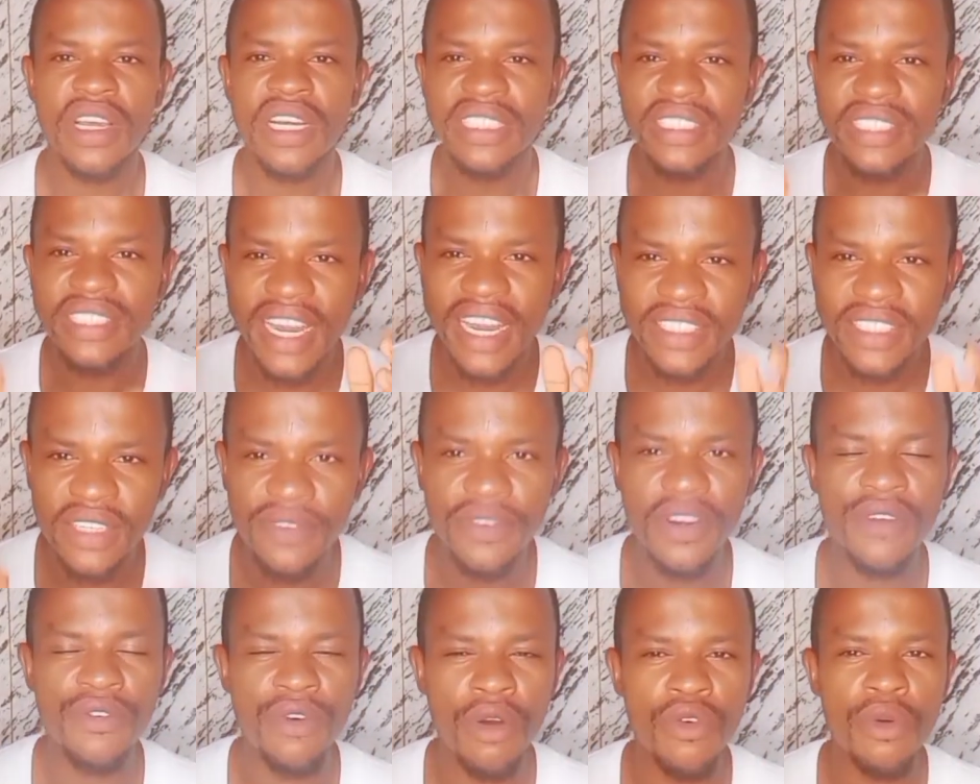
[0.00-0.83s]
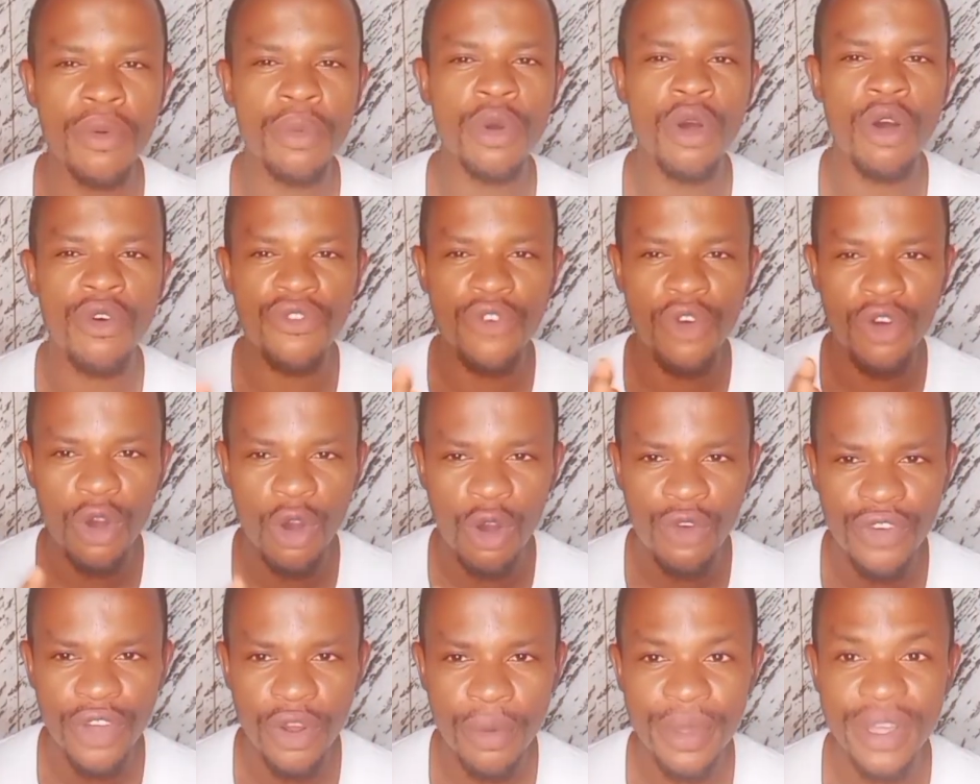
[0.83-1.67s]
There are different forms of
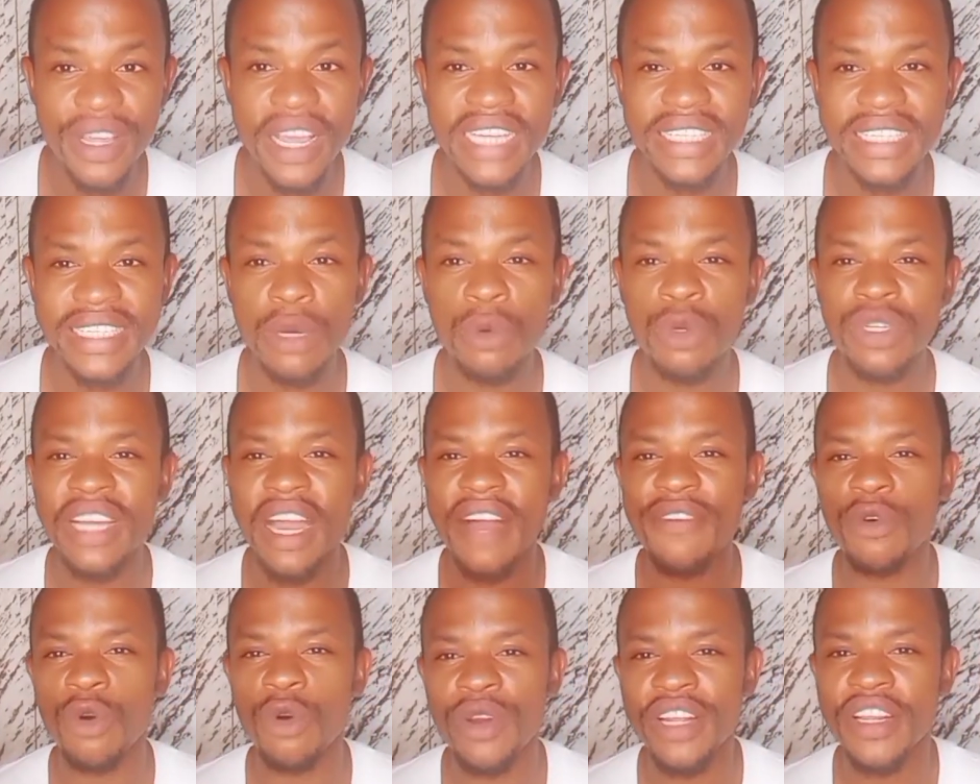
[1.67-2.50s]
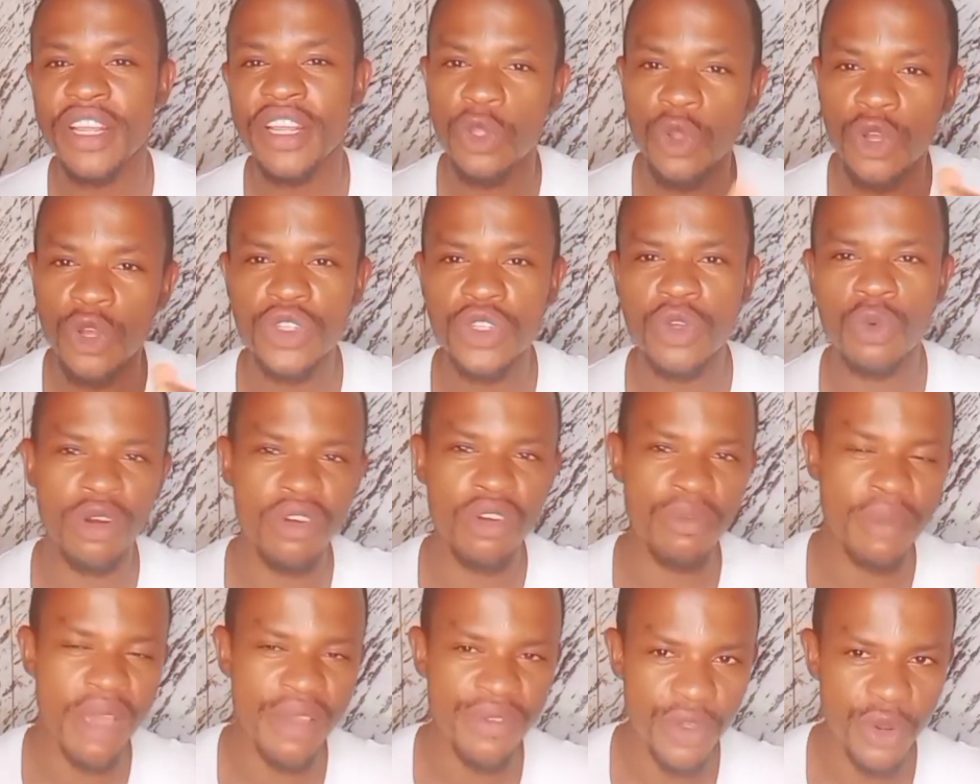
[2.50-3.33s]
aerobic exercise which I have already taught in one
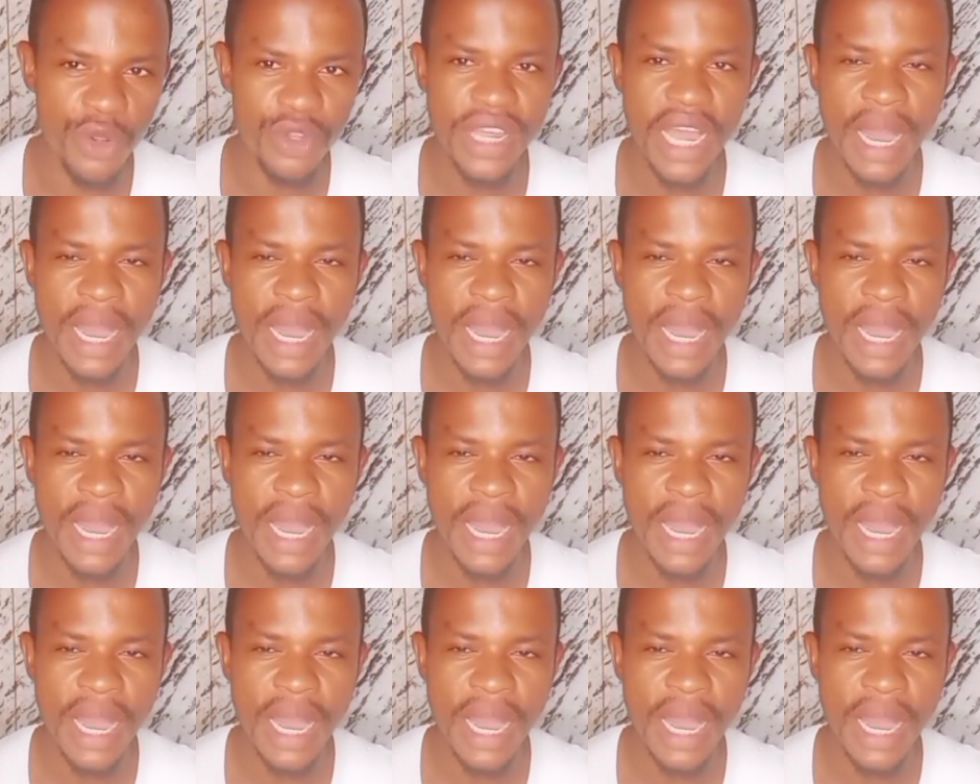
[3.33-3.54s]
of my videos.